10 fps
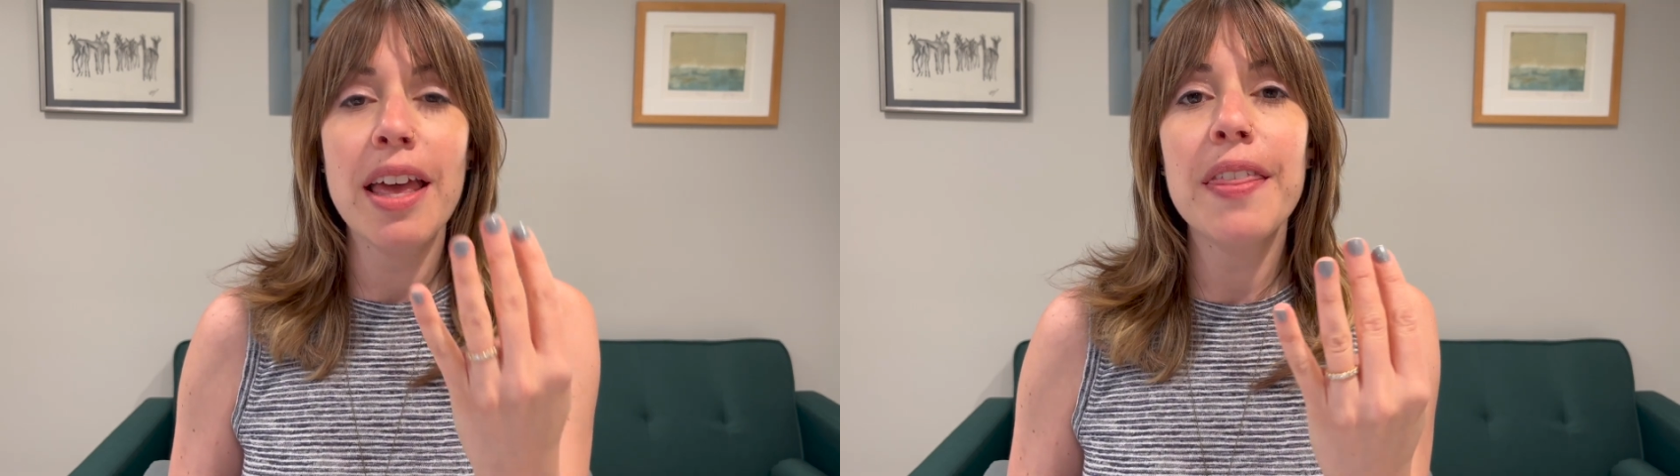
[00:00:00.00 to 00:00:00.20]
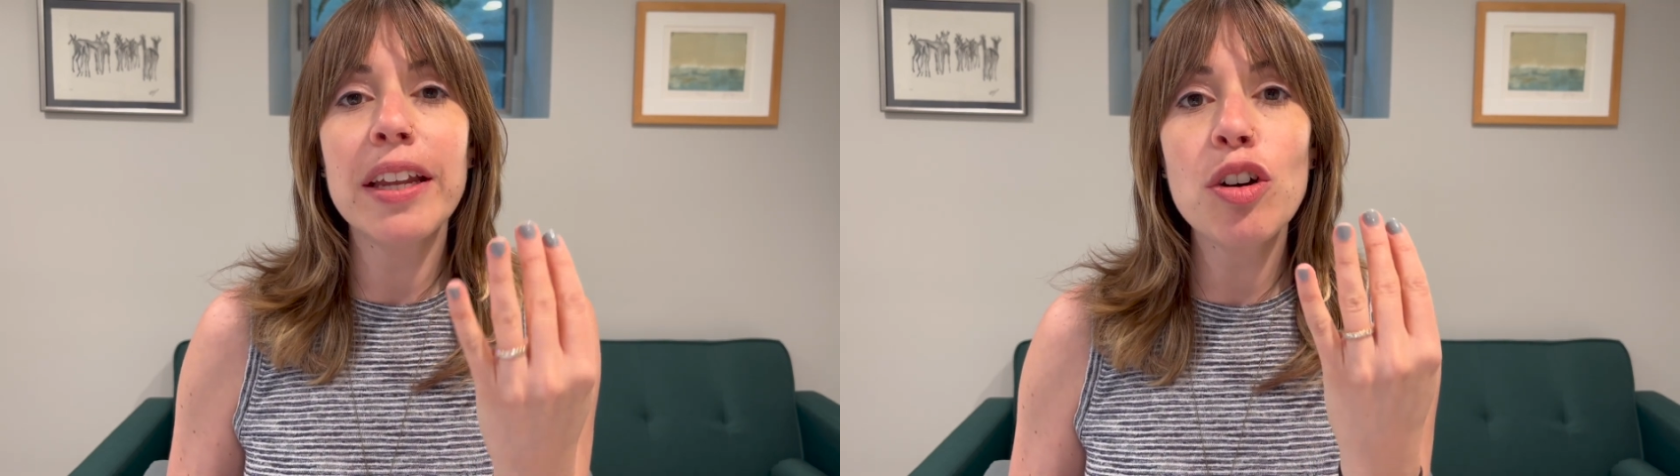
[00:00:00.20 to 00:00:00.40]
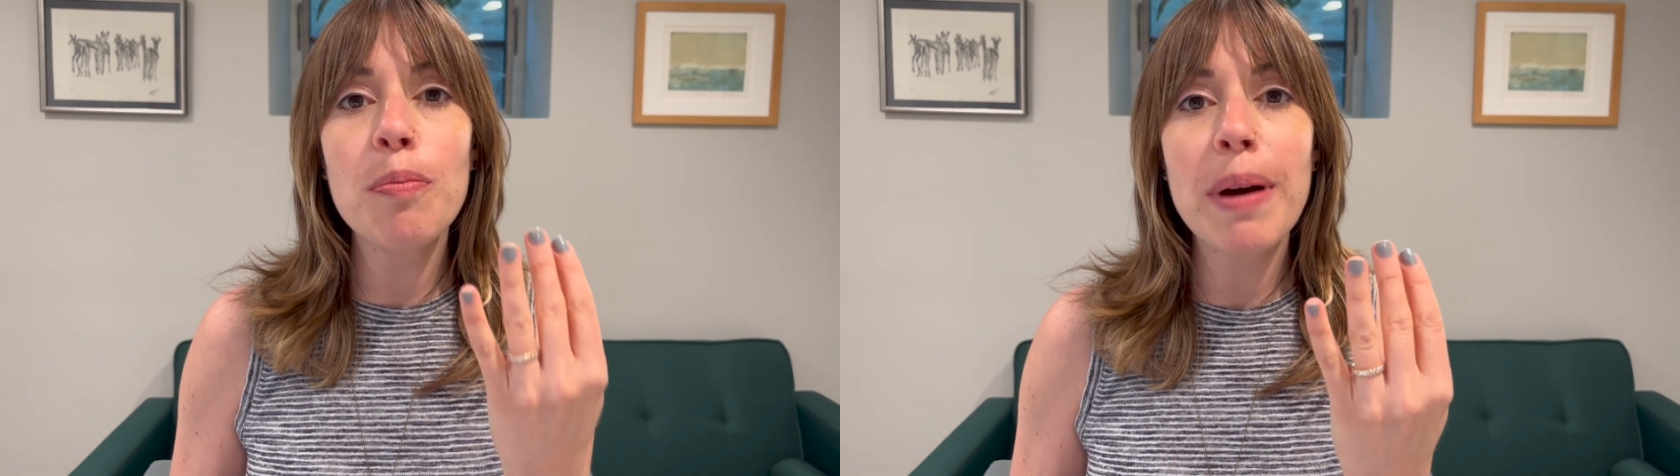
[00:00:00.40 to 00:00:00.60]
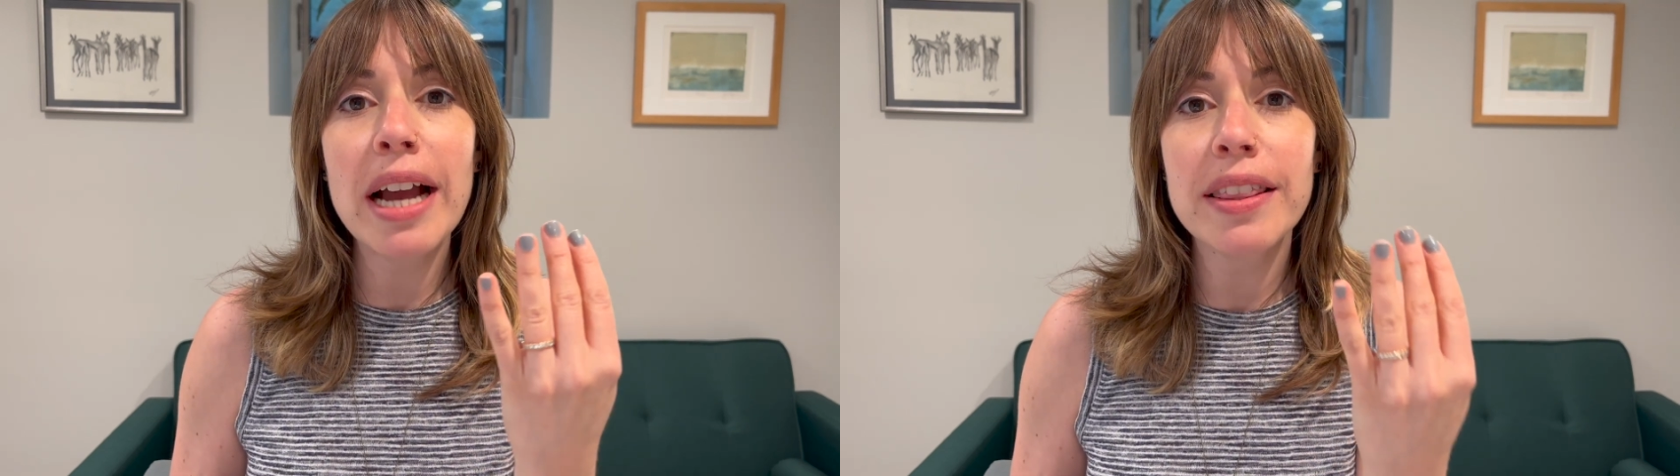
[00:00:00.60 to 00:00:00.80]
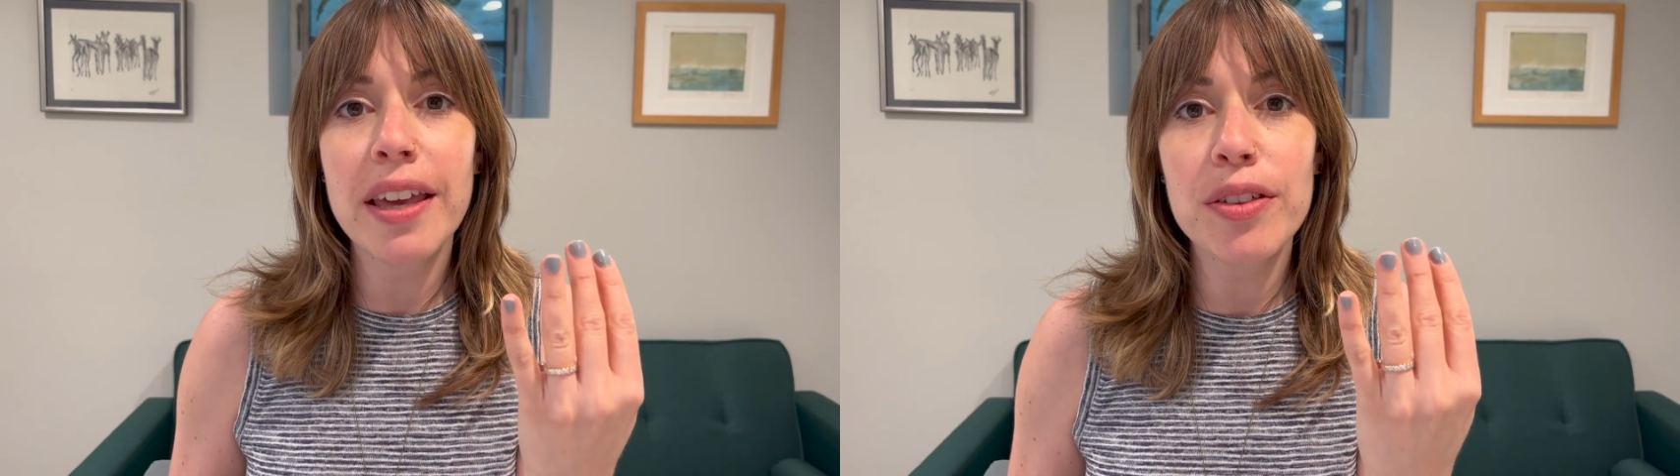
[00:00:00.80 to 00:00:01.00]
then go
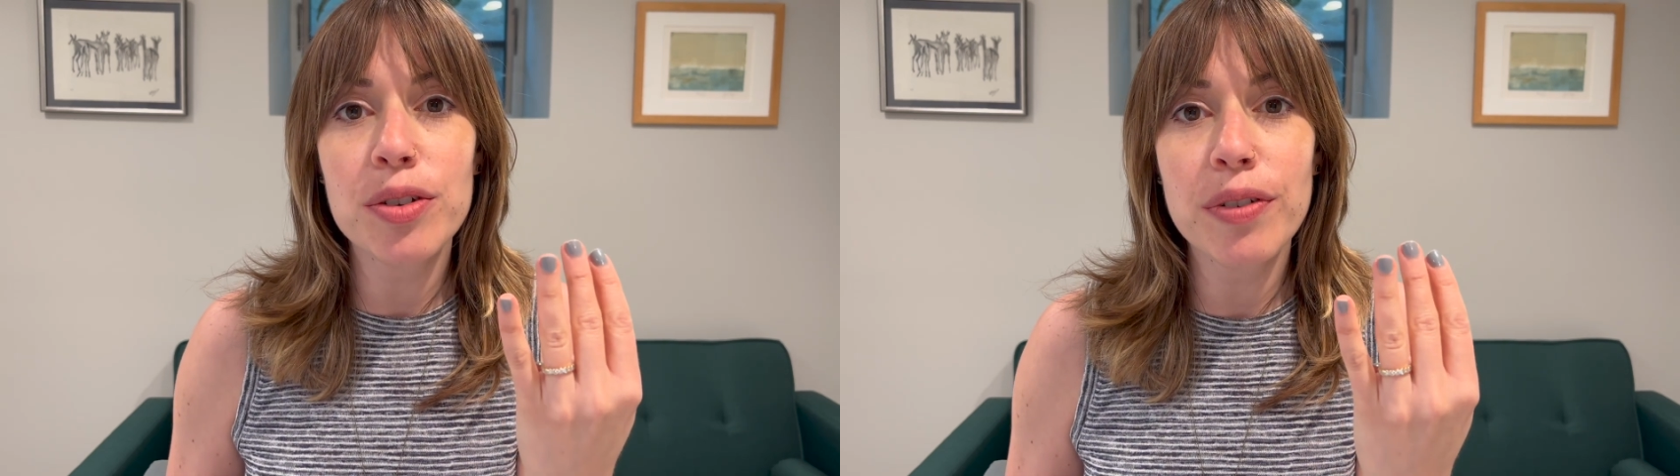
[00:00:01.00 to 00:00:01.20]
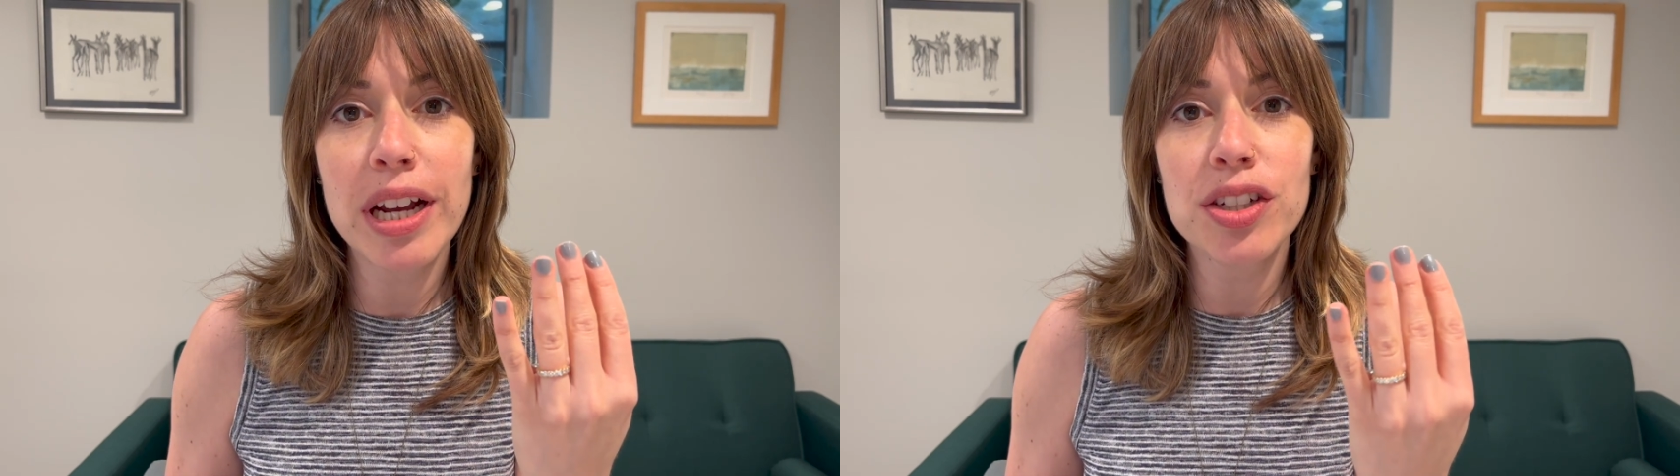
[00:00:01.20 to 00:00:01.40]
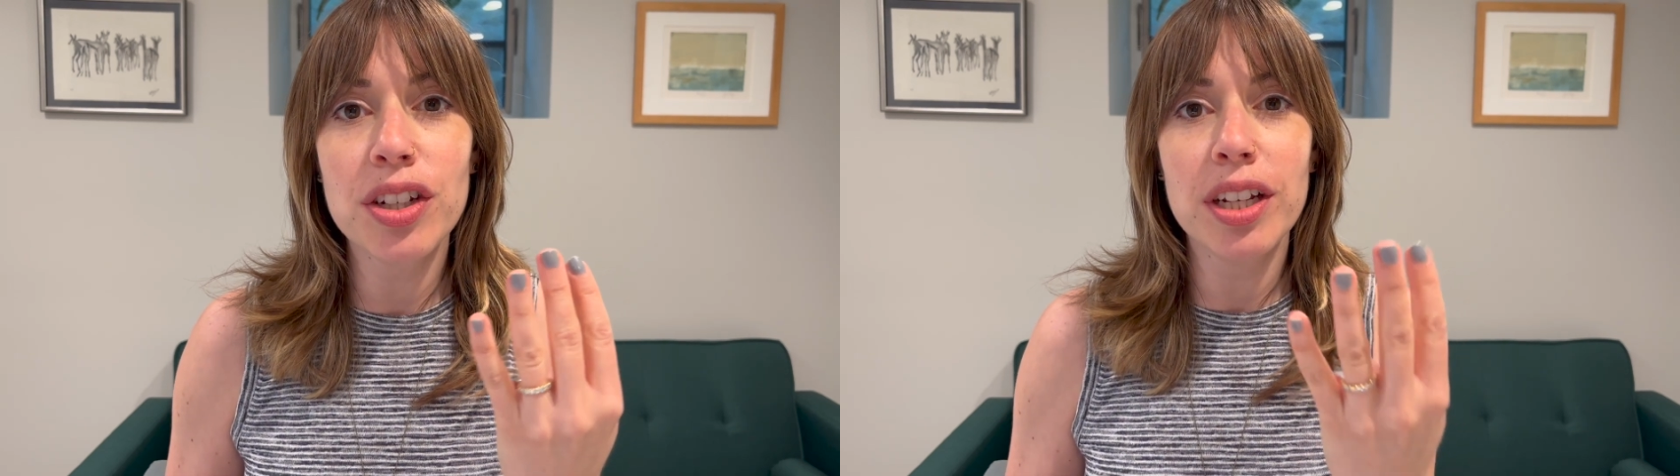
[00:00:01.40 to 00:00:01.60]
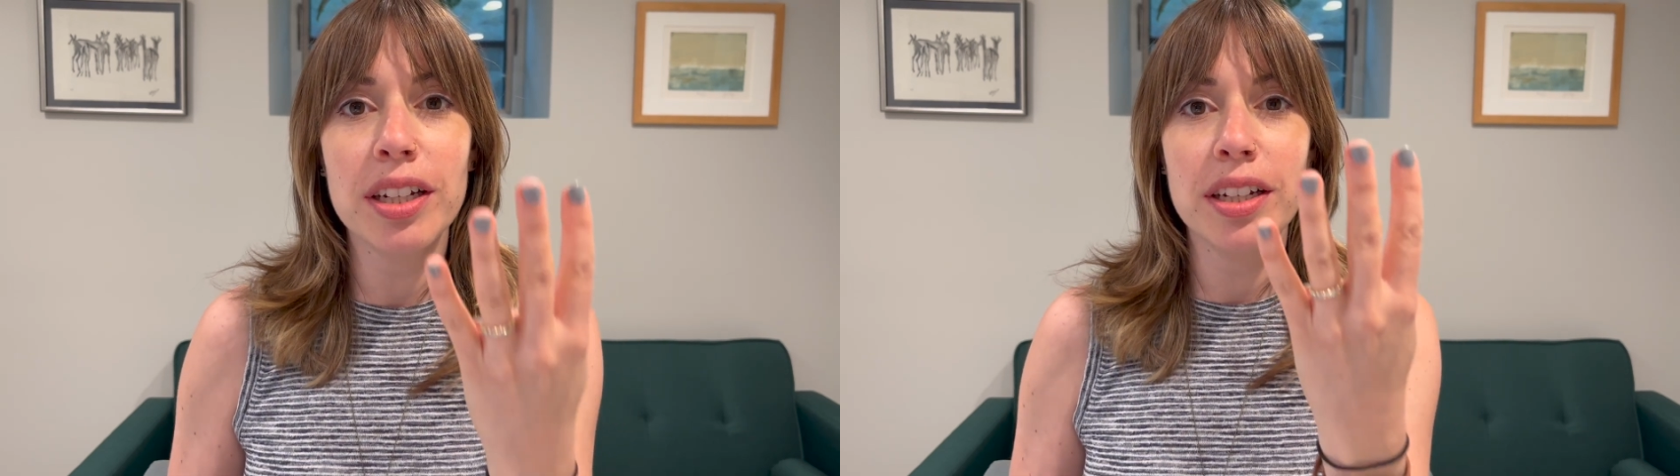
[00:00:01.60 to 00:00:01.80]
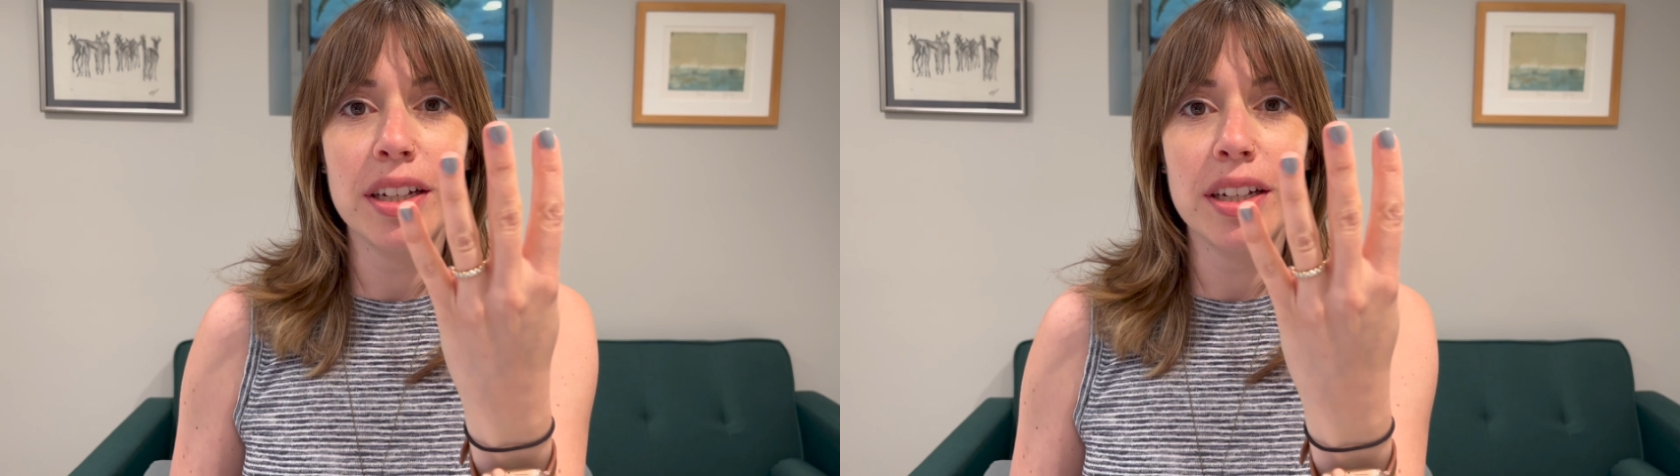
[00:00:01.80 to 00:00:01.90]
back the other direction,